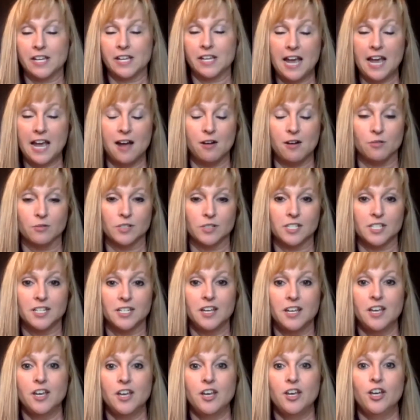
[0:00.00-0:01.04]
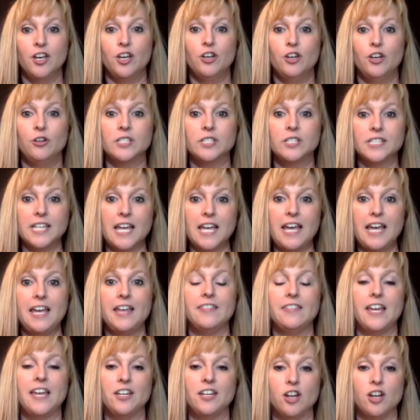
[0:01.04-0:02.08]
who say they know they need to
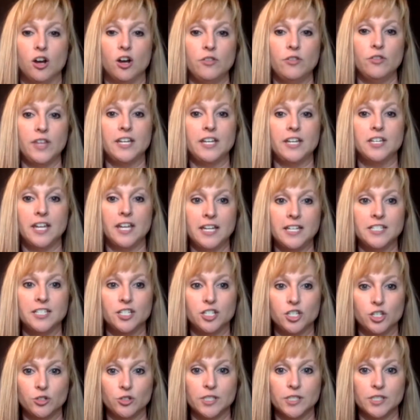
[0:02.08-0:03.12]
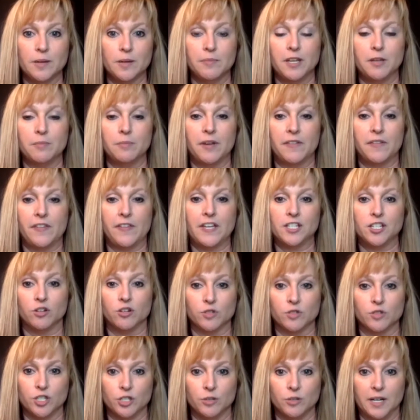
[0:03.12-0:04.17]
do something, but they don't do it,
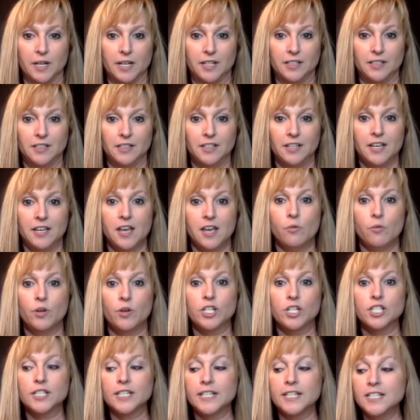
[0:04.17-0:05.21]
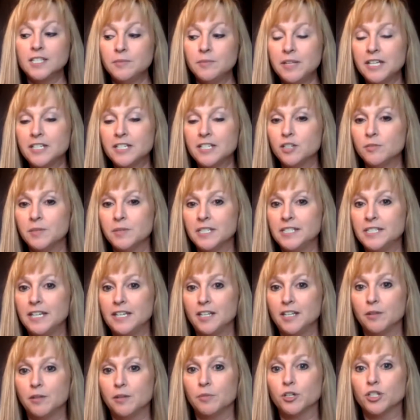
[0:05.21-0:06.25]
which leads me into mistake number 2, because they
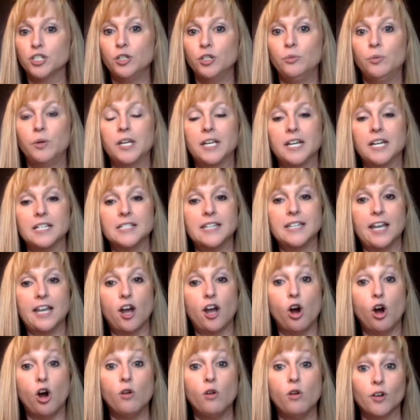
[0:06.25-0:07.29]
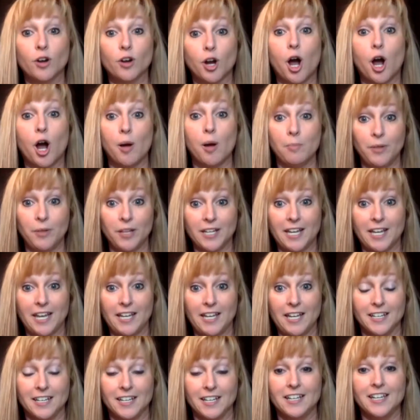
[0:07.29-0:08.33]
overcomplicate it. It
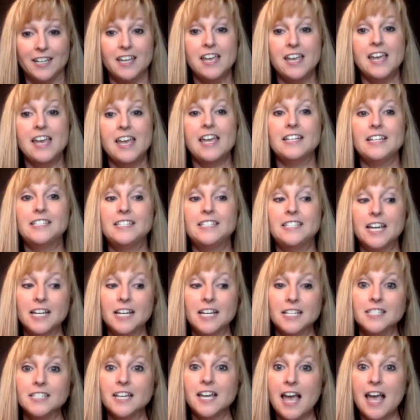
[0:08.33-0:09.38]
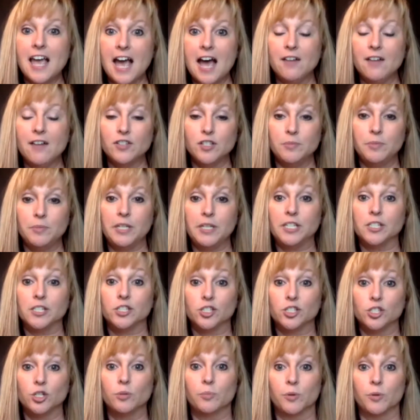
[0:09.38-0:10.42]
doesn't have to be super difficult.
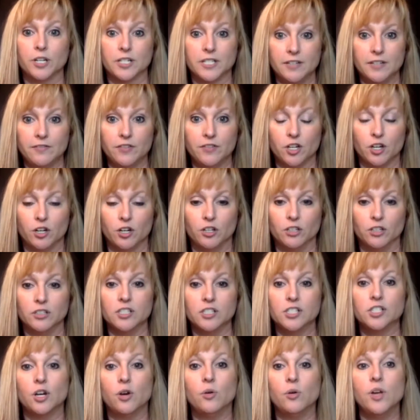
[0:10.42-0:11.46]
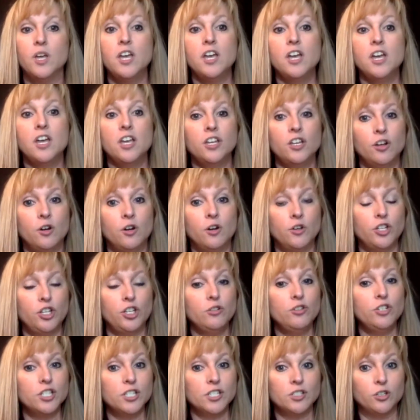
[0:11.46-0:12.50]
So, you know, you just told me that you had an
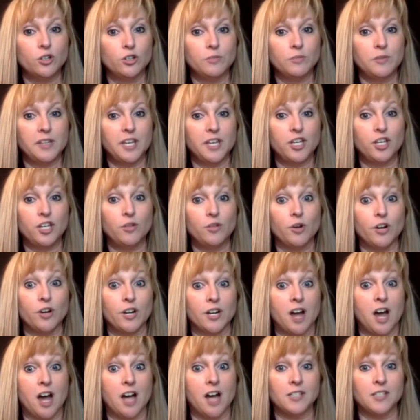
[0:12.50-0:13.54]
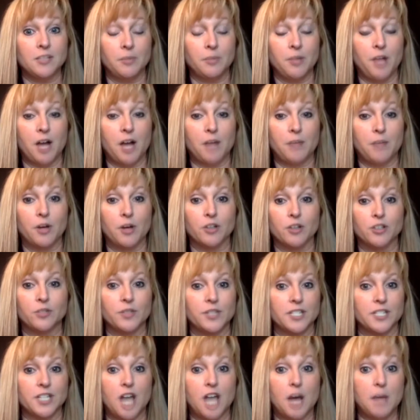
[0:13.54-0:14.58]
awesome blog post with the top 10 things
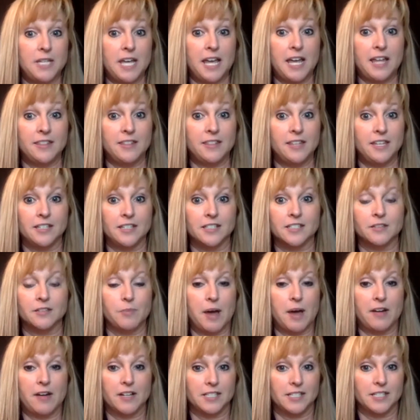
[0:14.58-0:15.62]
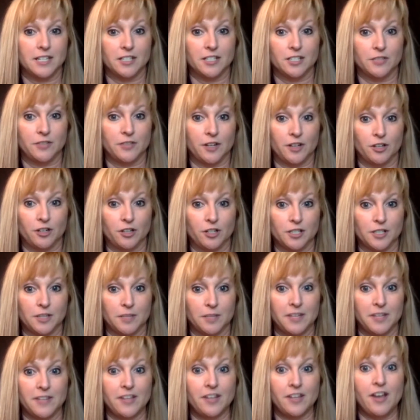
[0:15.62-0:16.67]
about a sales funnel or something that you have to do on a sales
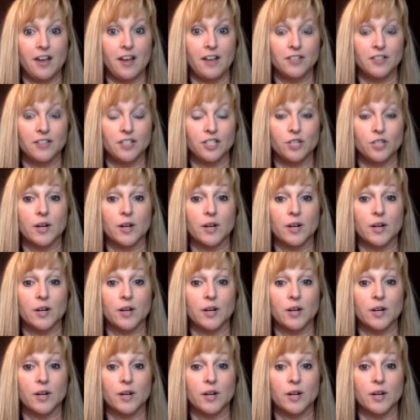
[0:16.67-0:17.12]
page, right?